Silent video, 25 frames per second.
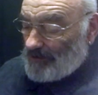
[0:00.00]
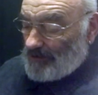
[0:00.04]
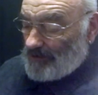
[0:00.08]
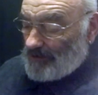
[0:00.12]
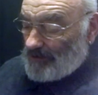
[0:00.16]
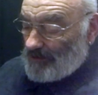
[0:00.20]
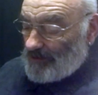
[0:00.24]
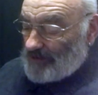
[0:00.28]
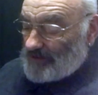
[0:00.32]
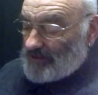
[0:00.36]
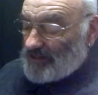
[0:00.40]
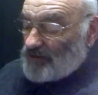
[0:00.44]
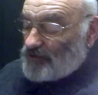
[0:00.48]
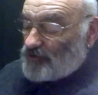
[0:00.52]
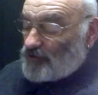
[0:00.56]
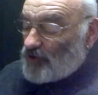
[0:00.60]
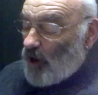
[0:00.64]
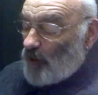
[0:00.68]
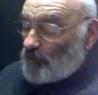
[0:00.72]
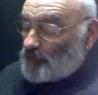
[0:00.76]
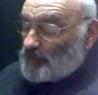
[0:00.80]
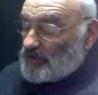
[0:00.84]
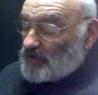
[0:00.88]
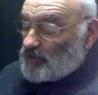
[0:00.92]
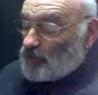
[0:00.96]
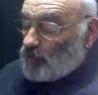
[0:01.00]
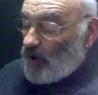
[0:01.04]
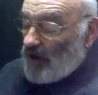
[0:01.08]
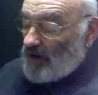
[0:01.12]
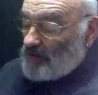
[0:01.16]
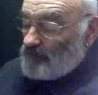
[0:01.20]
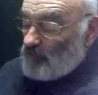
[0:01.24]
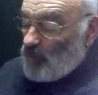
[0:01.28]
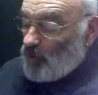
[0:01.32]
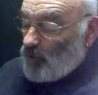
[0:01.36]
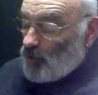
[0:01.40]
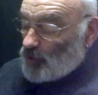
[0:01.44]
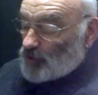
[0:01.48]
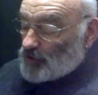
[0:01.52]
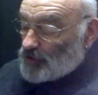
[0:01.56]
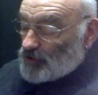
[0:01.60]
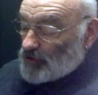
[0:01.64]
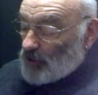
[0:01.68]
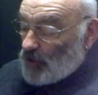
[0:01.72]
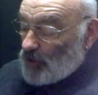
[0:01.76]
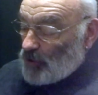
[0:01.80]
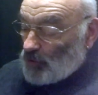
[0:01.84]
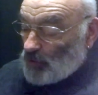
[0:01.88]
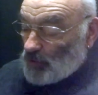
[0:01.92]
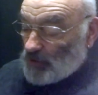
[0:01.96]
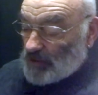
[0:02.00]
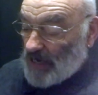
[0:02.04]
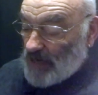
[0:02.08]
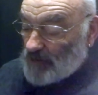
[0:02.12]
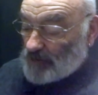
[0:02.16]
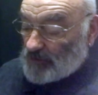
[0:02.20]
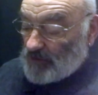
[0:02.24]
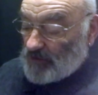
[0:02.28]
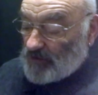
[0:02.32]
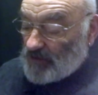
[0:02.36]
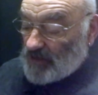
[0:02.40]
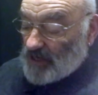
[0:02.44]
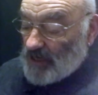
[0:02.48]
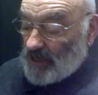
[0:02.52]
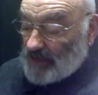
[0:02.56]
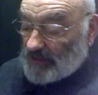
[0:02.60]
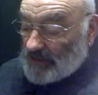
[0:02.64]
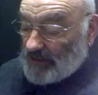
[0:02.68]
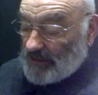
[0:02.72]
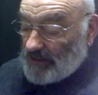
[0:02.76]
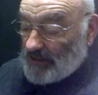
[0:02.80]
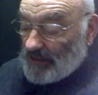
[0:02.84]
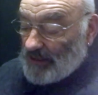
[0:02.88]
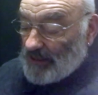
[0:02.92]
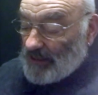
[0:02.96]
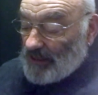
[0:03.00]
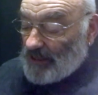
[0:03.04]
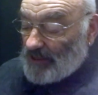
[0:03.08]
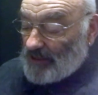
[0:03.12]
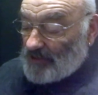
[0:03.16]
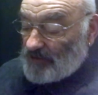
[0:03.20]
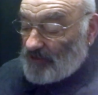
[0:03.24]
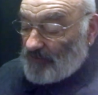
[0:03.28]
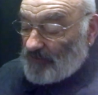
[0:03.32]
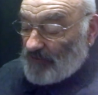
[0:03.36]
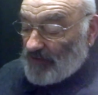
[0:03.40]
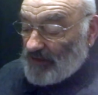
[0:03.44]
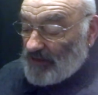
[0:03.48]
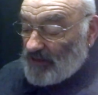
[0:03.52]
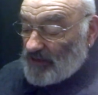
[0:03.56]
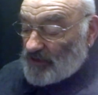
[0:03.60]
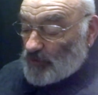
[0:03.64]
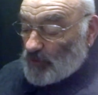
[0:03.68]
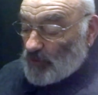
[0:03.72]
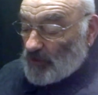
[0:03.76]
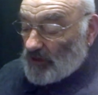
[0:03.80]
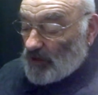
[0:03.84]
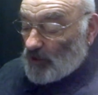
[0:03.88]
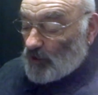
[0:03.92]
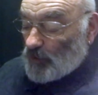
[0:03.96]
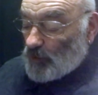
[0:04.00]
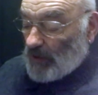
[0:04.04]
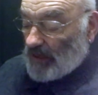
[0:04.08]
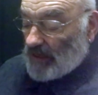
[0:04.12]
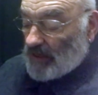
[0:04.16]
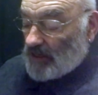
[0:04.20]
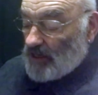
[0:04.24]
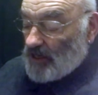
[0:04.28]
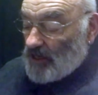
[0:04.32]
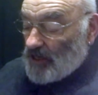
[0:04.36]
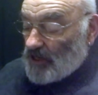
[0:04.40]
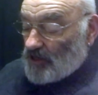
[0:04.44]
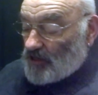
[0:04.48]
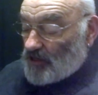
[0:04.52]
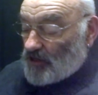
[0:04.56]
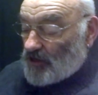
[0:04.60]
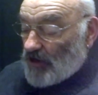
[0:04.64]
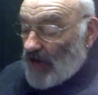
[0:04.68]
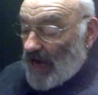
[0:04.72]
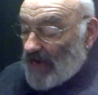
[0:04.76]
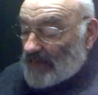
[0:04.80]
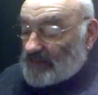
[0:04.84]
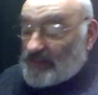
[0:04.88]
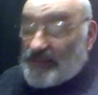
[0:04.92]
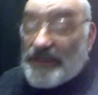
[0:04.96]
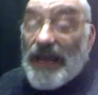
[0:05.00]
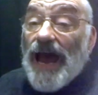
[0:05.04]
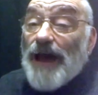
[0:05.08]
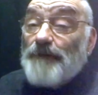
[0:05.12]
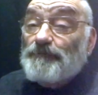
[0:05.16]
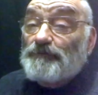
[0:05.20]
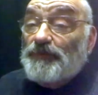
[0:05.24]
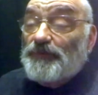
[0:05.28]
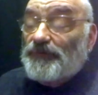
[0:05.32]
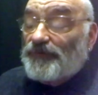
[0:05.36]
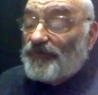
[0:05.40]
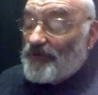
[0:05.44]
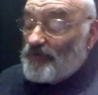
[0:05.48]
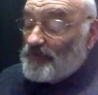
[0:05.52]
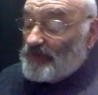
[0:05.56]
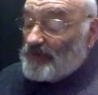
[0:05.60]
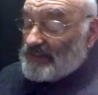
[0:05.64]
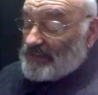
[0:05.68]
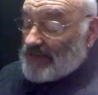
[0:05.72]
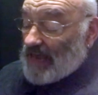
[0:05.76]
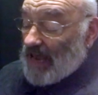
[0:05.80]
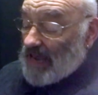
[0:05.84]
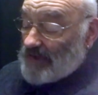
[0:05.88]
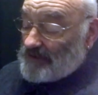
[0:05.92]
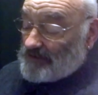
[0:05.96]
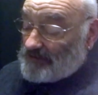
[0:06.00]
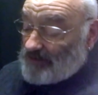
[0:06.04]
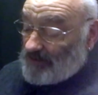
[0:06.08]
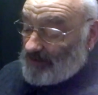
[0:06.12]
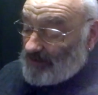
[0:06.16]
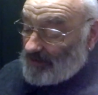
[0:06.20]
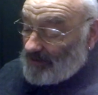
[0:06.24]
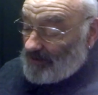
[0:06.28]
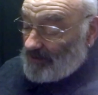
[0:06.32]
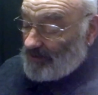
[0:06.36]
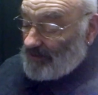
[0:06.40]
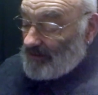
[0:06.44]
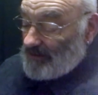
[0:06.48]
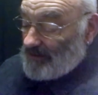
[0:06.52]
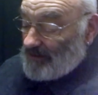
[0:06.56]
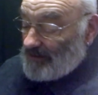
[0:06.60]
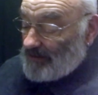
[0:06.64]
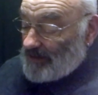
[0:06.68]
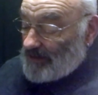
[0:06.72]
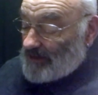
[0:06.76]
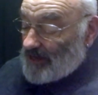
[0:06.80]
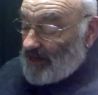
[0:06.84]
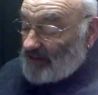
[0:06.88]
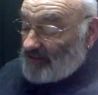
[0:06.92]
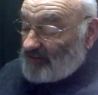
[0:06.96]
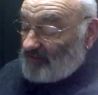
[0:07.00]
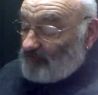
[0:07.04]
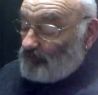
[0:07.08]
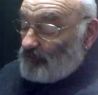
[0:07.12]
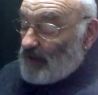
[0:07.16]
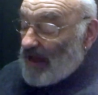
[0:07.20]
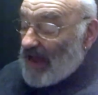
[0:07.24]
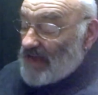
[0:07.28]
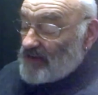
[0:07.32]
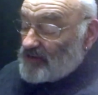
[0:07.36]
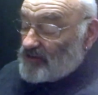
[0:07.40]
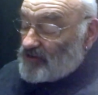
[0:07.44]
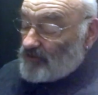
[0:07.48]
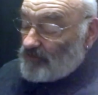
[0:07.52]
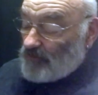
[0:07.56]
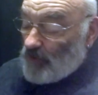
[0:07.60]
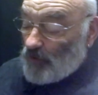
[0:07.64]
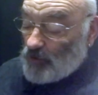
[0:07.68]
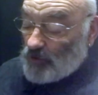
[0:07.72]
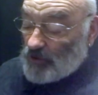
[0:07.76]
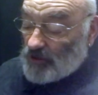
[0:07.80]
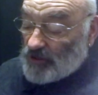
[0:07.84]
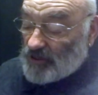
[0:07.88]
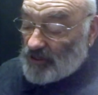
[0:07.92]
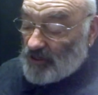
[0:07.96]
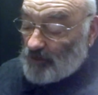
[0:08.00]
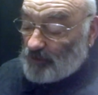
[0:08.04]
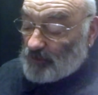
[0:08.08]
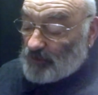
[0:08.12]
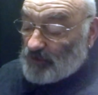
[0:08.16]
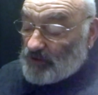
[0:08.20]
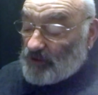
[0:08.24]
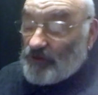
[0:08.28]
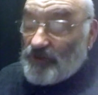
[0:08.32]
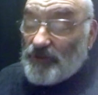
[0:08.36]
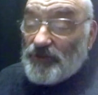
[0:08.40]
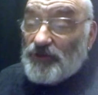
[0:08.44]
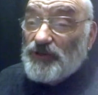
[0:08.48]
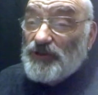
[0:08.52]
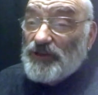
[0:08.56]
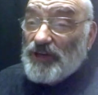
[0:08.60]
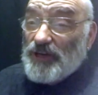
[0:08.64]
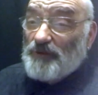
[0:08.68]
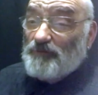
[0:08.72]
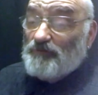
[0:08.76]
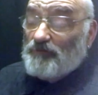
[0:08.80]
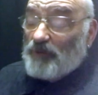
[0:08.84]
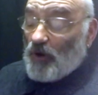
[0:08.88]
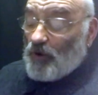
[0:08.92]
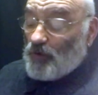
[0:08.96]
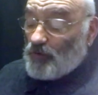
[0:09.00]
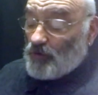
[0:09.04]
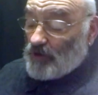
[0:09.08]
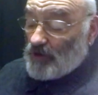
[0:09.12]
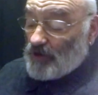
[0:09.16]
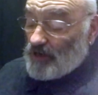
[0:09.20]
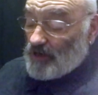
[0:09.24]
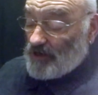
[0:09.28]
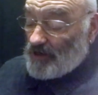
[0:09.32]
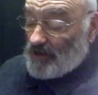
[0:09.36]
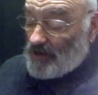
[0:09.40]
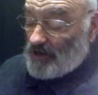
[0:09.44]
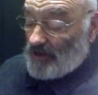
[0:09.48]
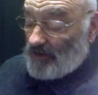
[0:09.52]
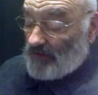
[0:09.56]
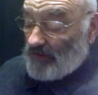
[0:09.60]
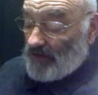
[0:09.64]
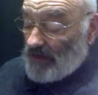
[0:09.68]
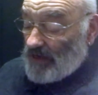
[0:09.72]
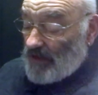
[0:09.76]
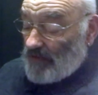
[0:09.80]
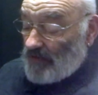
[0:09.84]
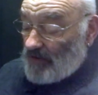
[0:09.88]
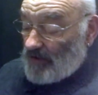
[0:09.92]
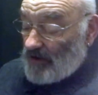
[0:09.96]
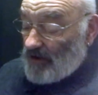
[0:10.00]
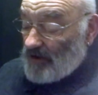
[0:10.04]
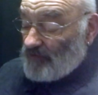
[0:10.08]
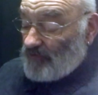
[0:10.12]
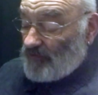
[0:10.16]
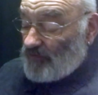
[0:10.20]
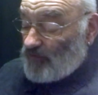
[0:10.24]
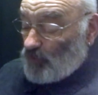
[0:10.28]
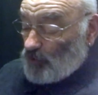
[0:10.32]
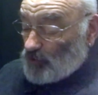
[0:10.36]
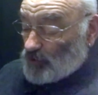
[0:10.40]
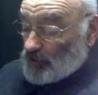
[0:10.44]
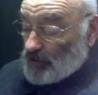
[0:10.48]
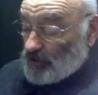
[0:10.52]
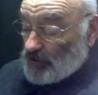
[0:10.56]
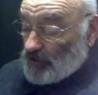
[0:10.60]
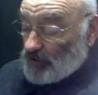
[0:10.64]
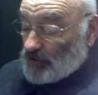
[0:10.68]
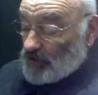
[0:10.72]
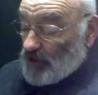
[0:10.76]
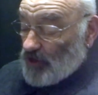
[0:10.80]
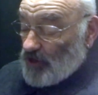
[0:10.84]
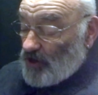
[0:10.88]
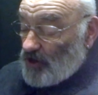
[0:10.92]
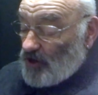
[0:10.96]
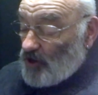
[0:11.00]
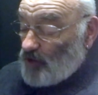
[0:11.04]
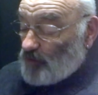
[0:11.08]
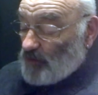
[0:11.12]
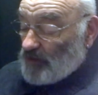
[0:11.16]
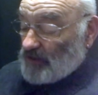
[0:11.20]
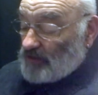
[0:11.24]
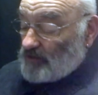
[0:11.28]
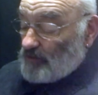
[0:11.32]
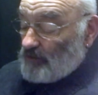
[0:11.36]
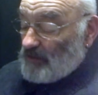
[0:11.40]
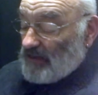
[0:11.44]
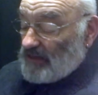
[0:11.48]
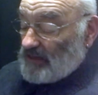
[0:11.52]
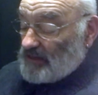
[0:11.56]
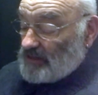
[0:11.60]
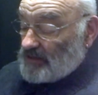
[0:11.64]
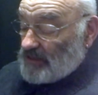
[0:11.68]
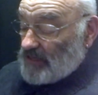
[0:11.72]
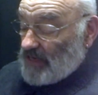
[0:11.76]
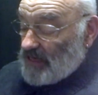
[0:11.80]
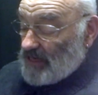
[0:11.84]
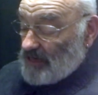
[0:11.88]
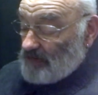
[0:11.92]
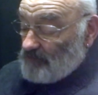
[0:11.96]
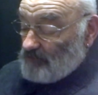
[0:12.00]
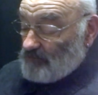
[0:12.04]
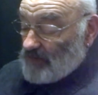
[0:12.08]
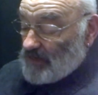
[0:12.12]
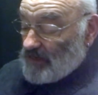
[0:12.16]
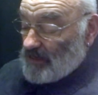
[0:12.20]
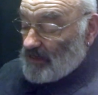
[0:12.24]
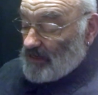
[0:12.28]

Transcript: as he drops one more soul down to the gutter to finish with a quick crack tap from his head, a kind of badge of ownership to the cheekbone of another unfortunate hoping to make his name,